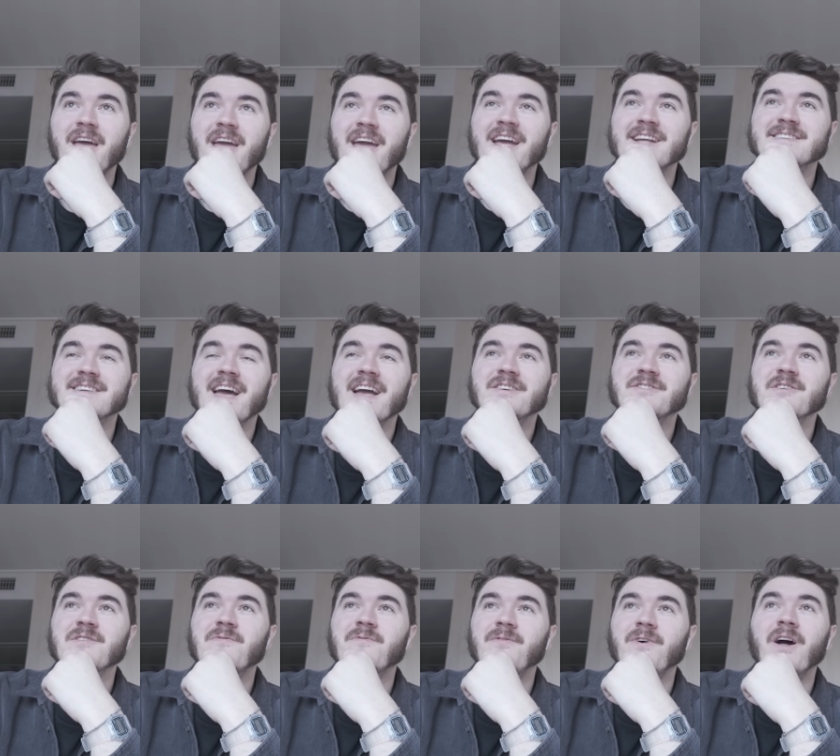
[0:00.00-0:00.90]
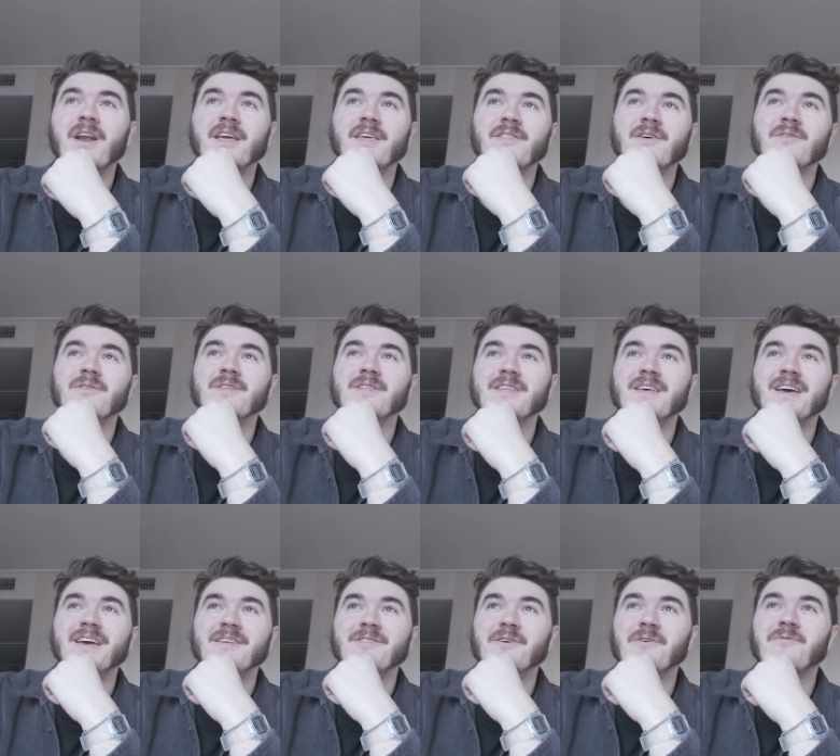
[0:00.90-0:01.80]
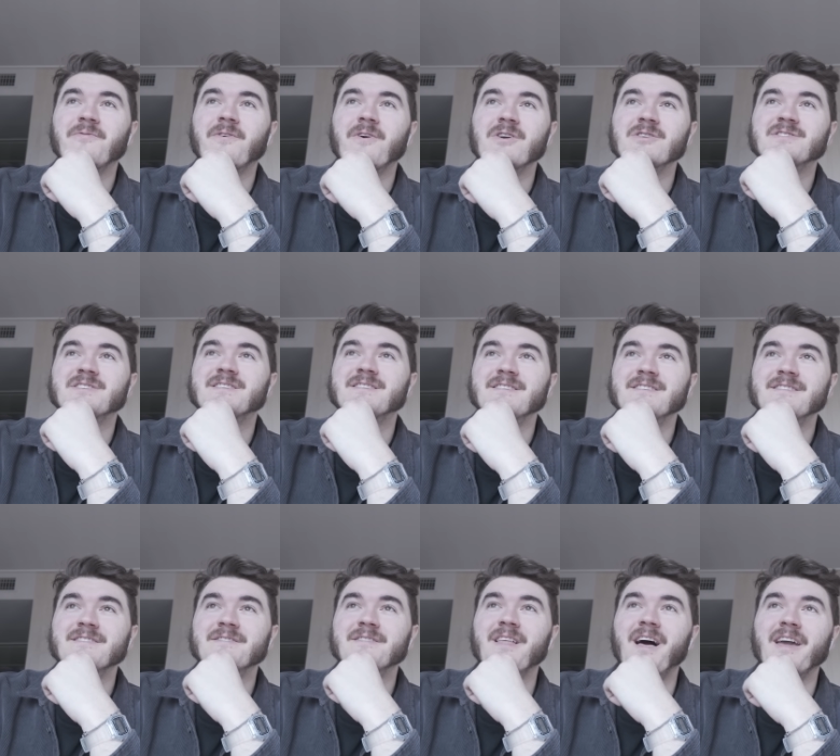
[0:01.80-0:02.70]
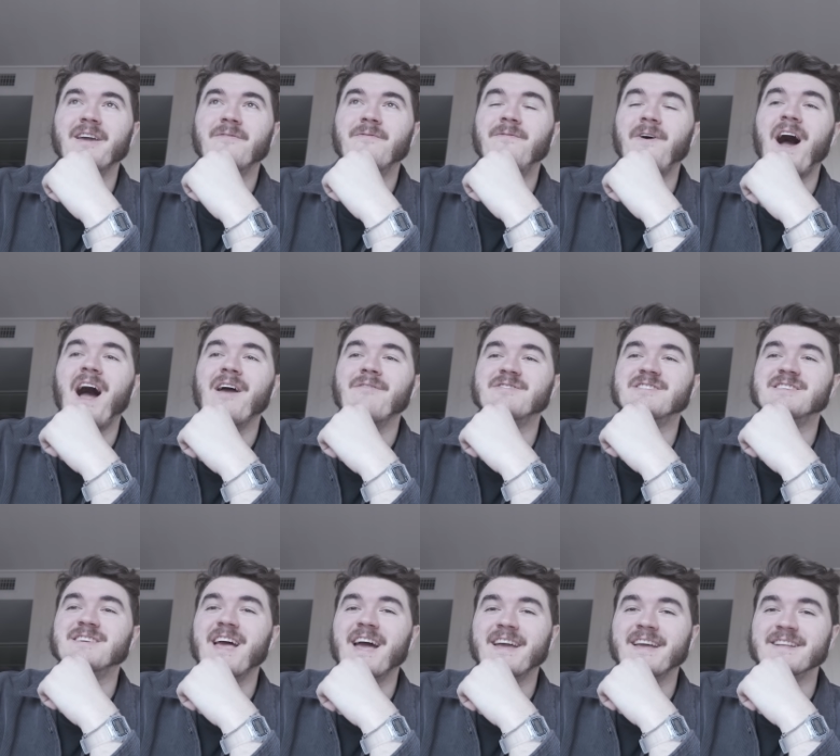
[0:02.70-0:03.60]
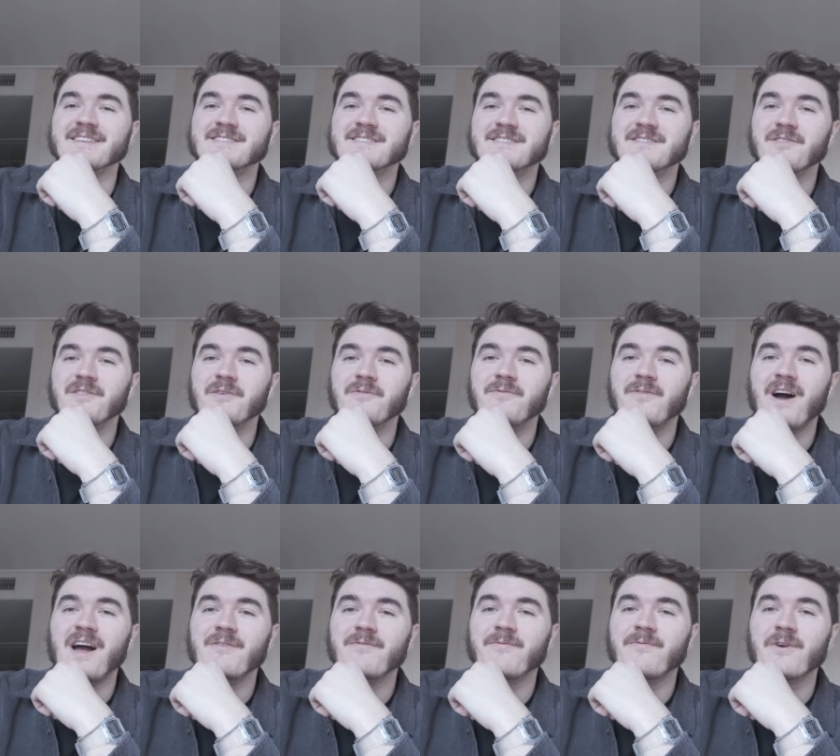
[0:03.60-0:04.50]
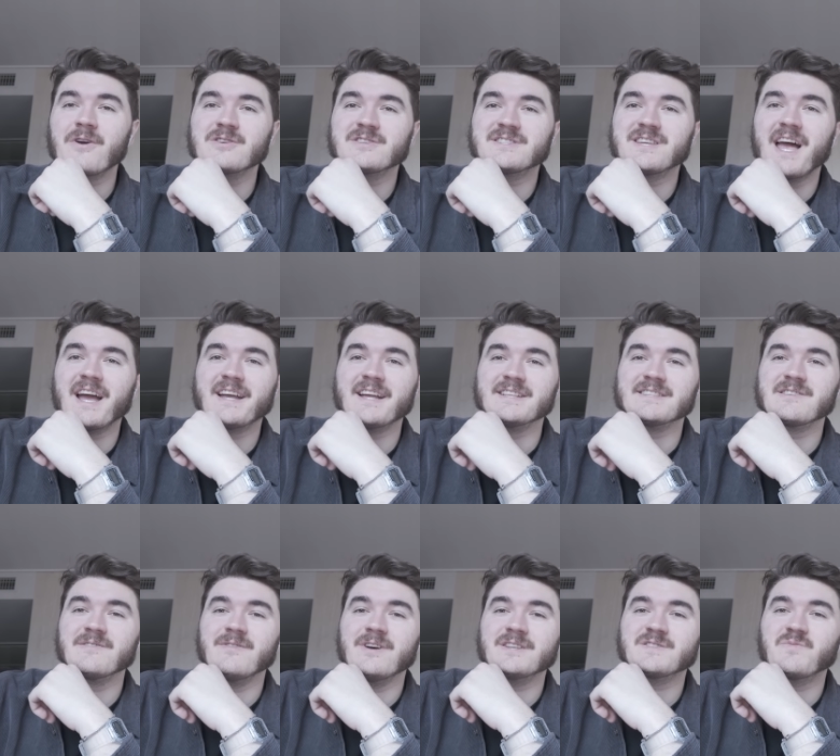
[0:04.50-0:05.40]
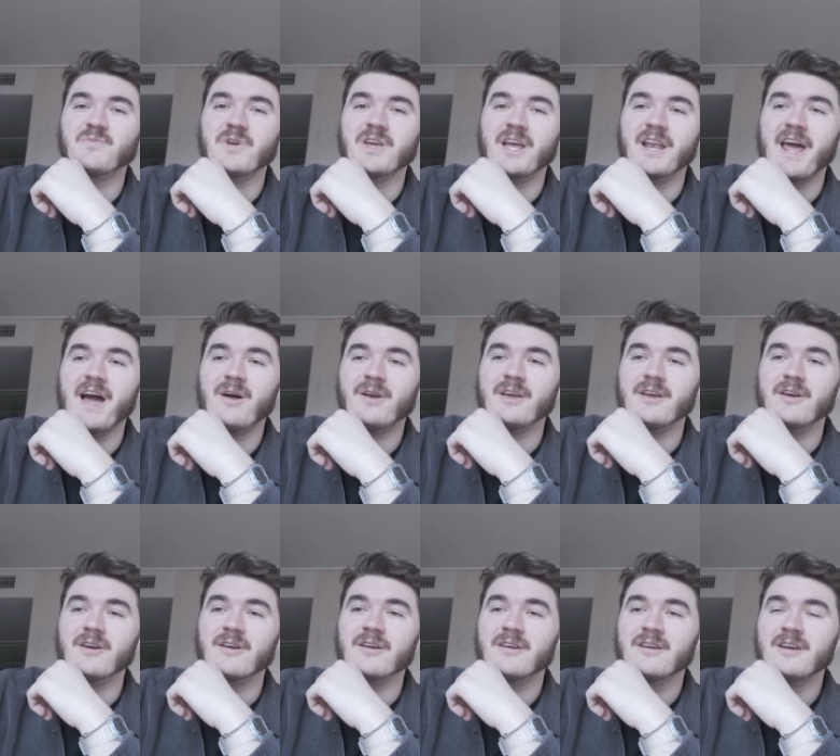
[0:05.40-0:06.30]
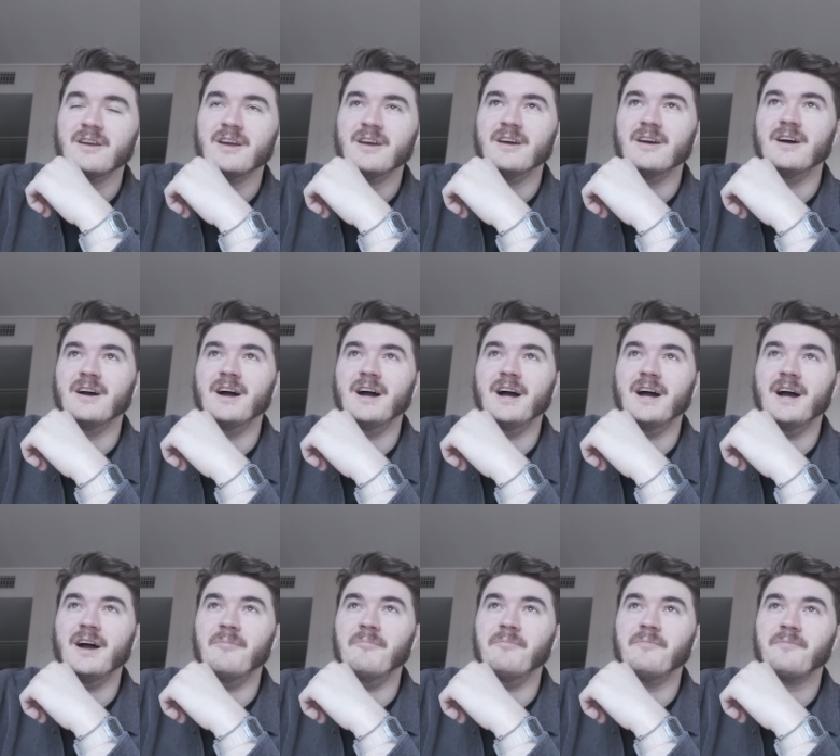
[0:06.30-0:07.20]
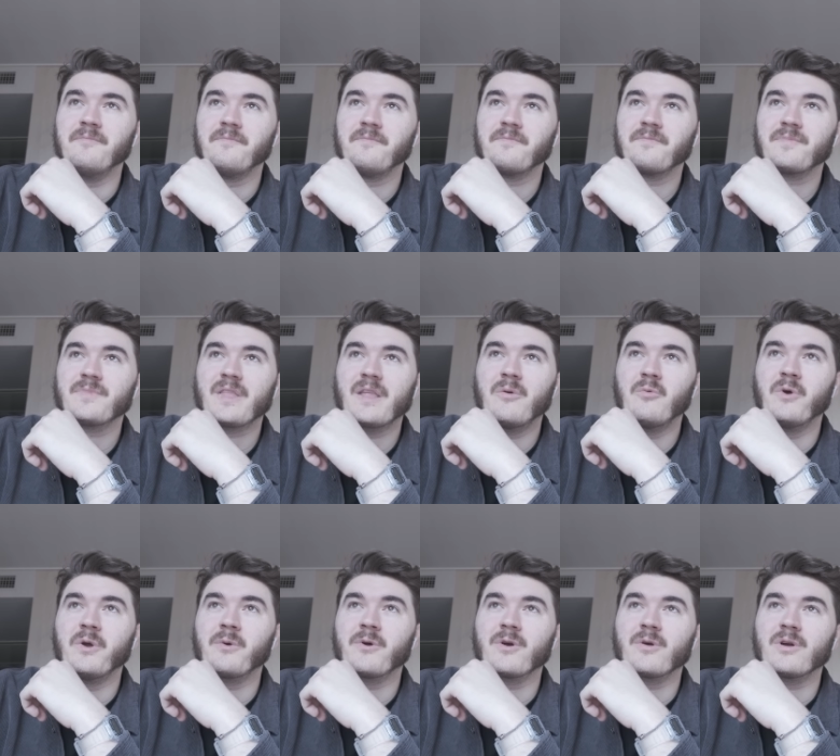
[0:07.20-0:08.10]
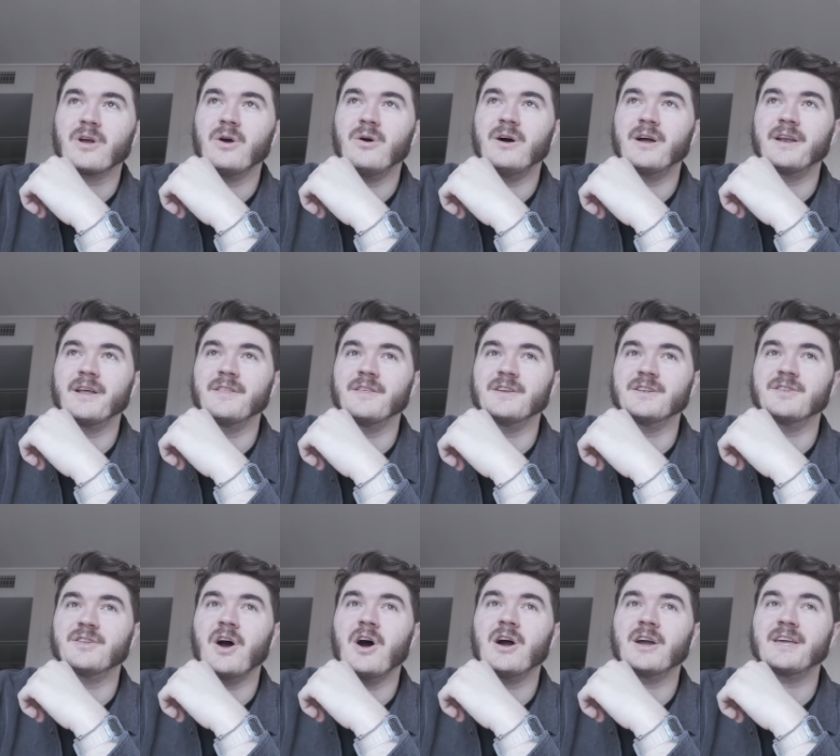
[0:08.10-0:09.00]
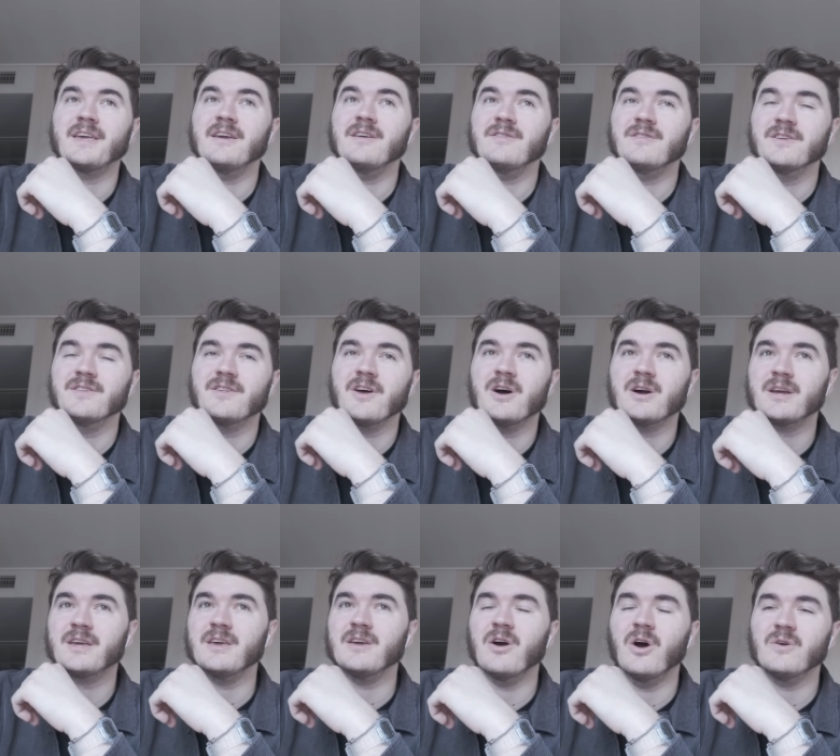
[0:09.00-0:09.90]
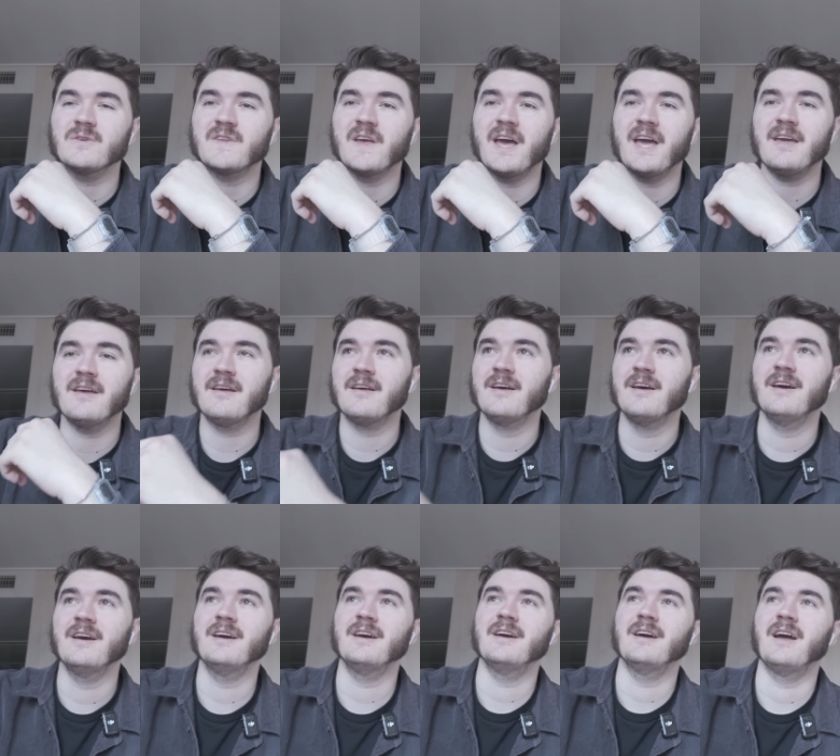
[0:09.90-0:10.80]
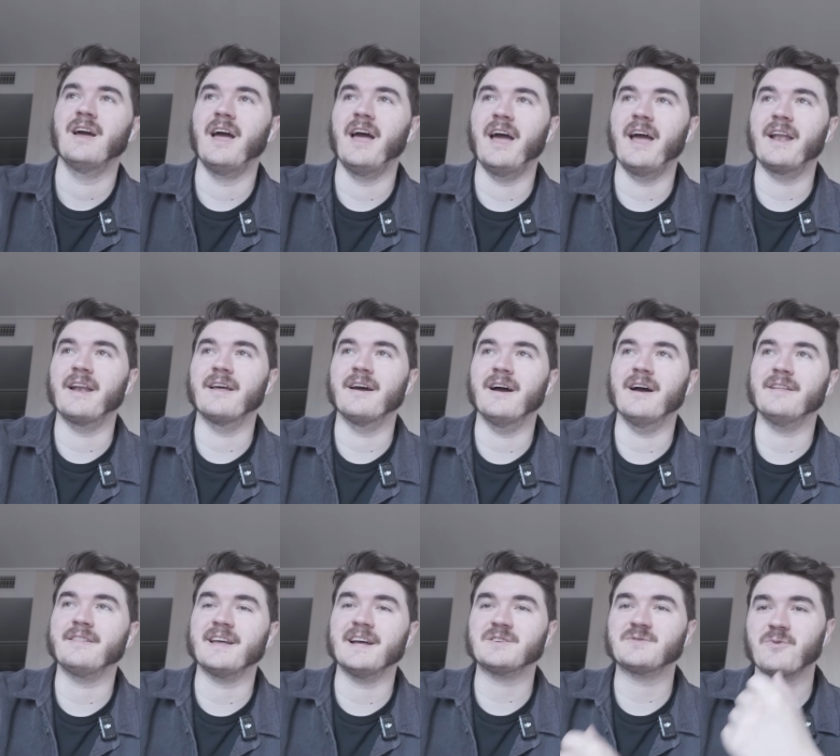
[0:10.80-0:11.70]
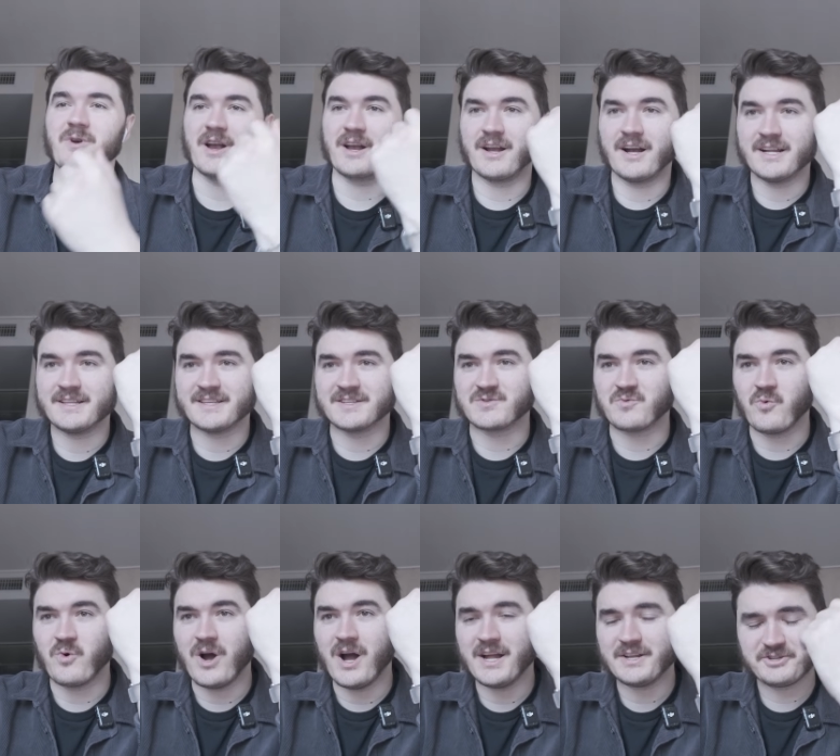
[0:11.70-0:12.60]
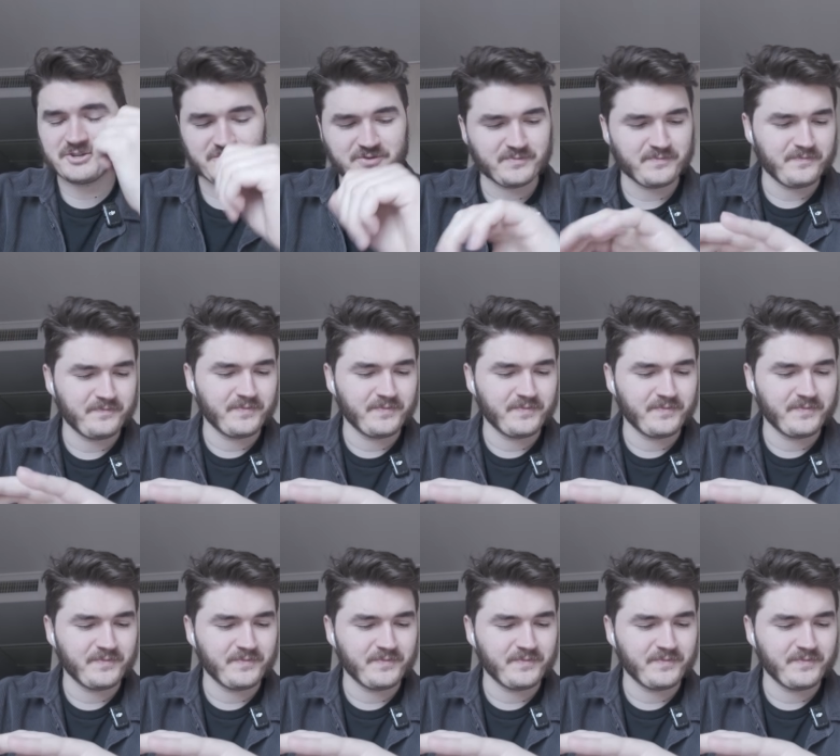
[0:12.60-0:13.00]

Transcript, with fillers: It's actually funny that the first like five seconds, the five first seconds of us being out here, um, we were going to the Donkey, the Don Quixote, and uh, that's where I got this watch.